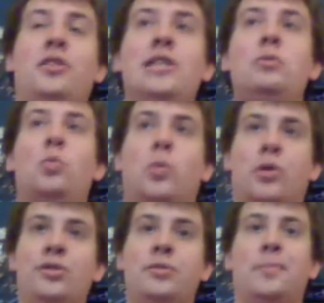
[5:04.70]
the
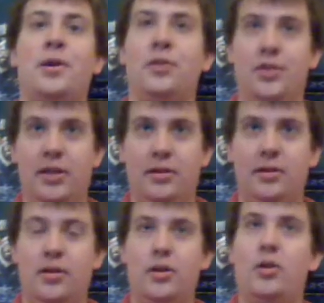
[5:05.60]
worst person
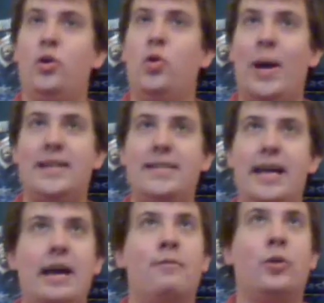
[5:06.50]
who has
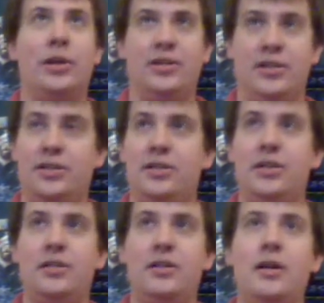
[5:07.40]
ever existed.
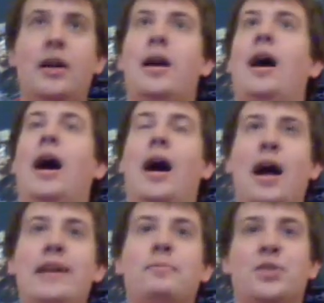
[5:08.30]

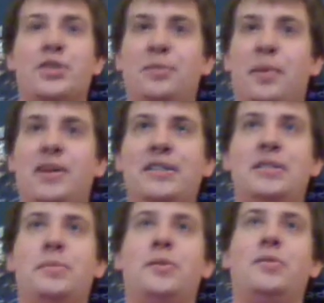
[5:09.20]
I am
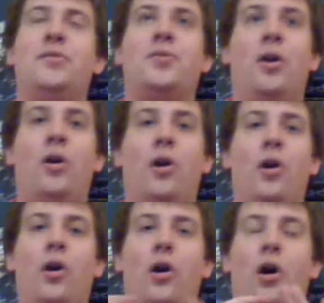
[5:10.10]
responsible for
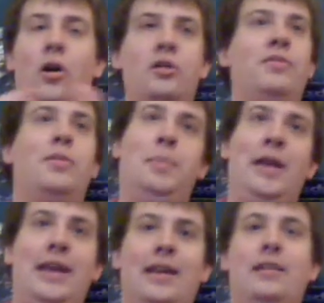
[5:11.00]
all of the
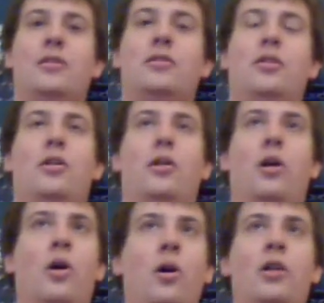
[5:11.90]
pain,
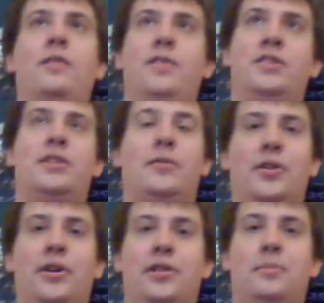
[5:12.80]
all of the
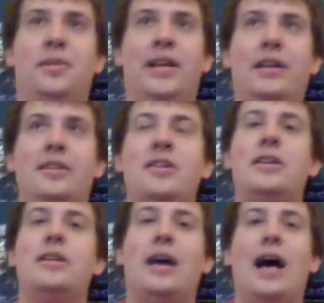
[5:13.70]
suffering on the planet.
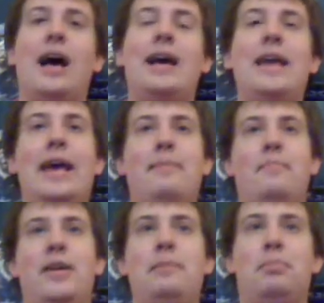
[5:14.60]
I am
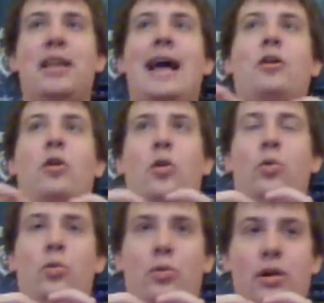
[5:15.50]
a black
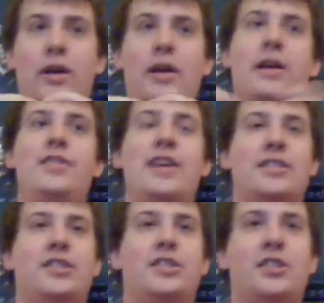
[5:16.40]
hole that
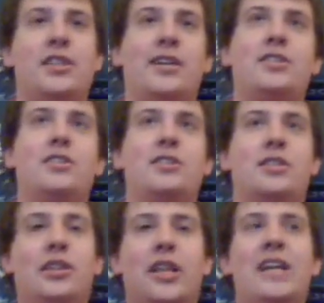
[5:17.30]
sucks
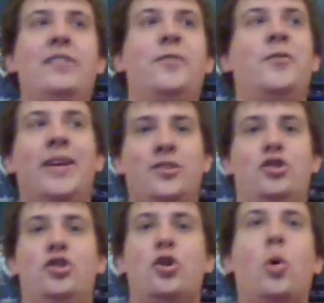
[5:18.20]
life and
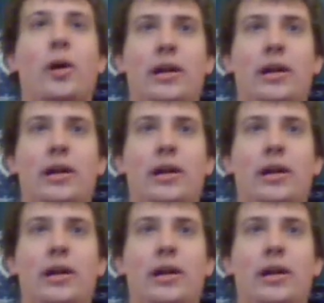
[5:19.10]
joy